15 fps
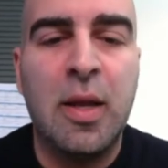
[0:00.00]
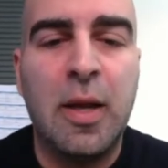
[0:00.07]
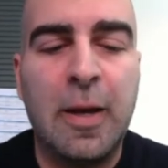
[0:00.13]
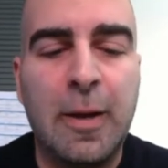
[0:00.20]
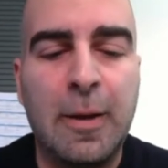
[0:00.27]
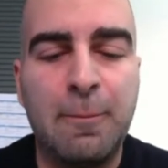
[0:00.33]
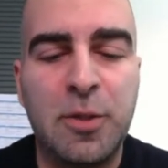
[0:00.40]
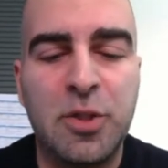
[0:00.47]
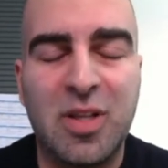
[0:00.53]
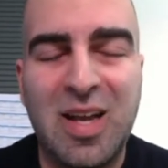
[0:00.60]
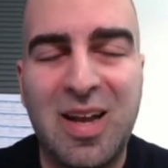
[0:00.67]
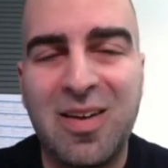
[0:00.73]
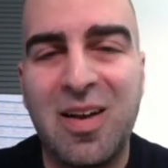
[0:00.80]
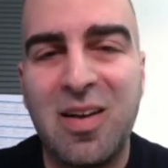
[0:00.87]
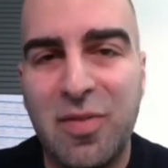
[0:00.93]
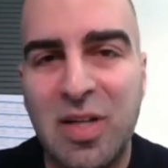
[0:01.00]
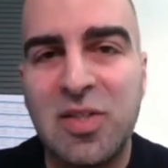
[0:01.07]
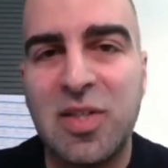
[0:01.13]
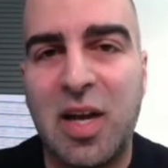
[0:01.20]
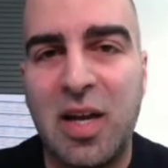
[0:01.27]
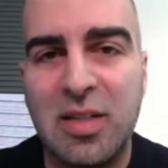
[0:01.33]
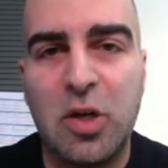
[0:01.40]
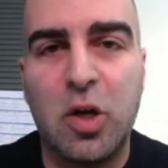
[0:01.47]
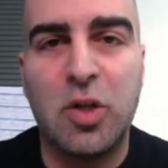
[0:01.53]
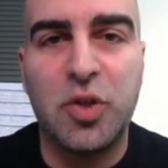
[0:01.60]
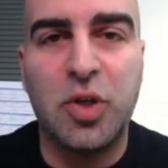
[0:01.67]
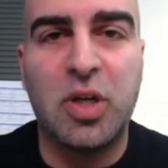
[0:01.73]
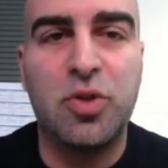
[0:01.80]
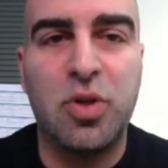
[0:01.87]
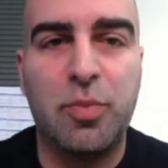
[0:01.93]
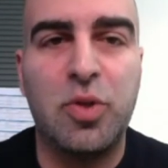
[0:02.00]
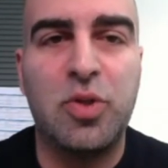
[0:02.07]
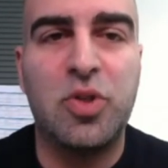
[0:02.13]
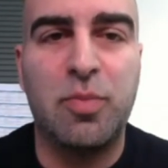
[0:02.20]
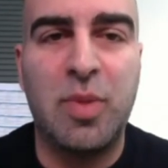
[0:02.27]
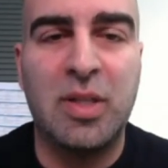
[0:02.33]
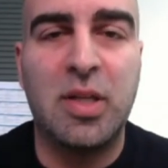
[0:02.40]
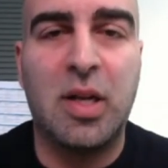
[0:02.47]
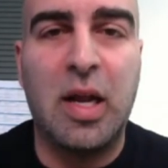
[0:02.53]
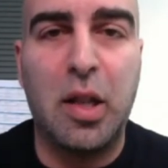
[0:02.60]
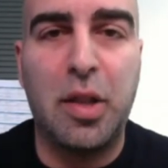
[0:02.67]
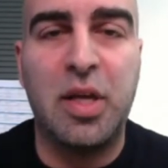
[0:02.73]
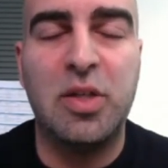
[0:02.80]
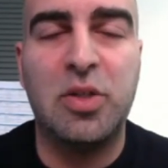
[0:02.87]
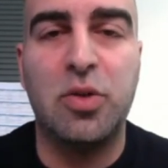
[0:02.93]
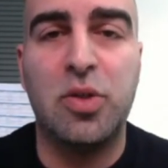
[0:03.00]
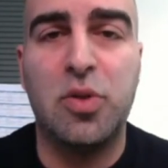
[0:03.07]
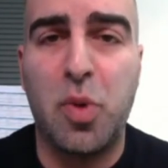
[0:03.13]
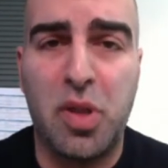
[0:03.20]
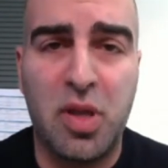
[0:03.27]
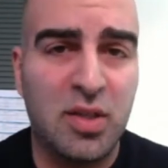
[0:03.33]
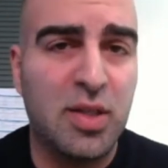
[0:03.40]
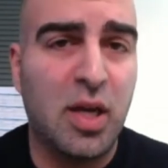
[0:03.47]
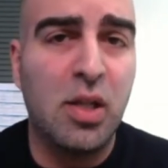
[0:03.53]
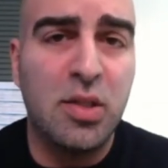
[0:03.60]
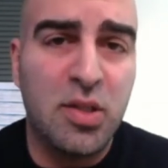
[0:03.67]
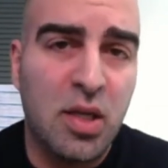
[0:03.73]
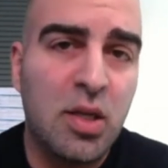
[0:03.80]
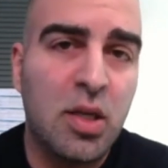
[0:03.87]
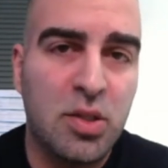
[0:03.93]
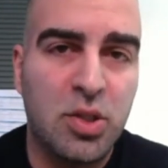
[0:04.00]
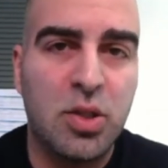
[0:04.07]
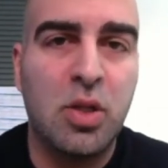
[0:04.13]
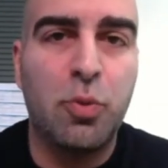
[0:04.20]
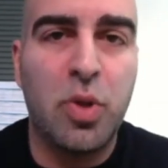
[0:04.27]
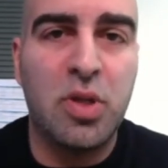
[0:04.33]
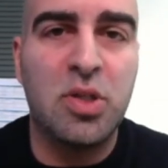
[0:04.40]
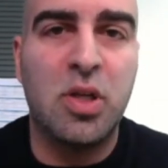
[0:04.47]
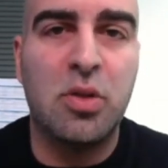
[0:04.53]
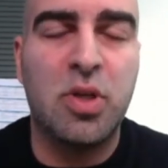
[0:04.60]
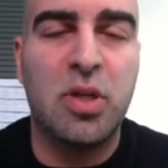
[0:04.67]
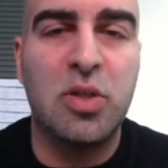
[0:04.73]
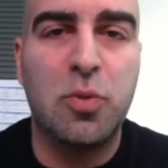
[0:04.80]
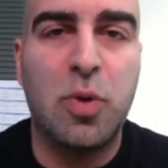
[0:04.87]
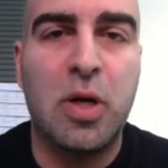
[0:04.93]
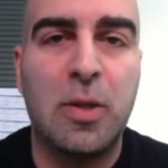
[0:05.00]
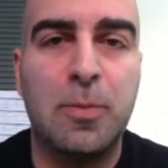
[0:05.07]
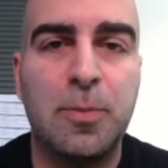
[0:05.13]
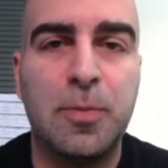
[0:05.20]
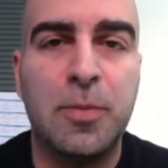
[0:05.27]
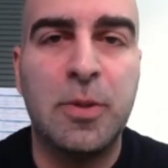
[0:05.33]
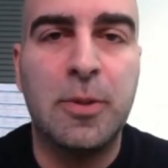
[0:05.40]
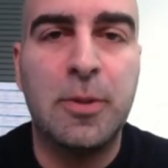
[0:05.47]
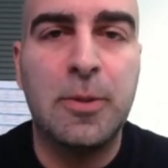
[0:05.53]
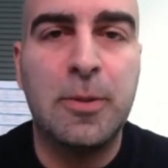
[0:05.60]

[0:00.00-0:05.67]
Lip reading: So that kind of anxiety also contributes to mental health issues with adults and with children as well.